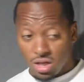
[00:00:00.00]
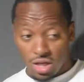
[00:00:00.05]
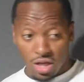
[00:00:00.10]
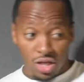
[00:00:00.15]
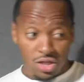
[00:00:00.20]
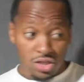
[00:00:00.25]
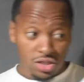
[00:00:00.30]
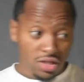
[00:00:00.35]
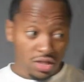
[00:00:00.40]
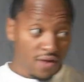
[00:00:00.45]

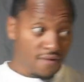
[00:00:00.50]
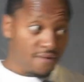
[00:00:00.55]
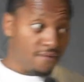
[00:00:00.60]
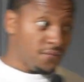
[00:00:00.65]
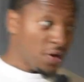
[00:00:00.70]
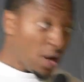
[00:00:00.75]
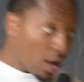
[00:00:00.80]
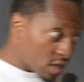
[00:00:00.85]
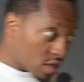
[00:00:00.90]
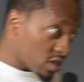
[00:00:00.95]
this shit
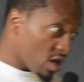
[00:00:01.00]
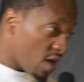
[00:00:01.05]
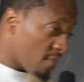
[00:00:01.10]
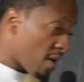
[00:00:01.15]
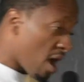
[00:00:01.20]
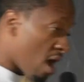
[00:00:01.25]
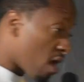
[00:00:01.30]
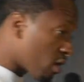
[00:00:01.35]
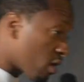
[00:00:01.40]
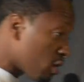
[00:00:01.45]
fucked up
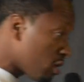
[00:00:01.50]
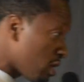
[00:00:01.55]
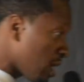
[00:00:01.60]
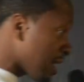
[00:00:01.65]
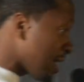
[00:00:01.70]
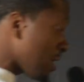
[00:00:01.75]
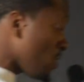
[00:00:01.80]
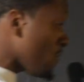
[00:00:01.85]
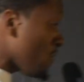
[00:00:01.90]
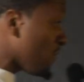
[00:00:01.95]
out here,
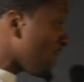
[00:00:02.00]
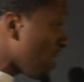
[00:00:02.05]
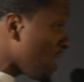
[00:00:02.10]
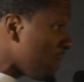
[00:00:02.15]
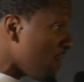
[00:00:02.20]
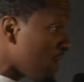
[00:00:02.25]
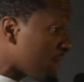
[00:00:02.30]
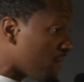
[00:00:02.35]
nigga. You feel me?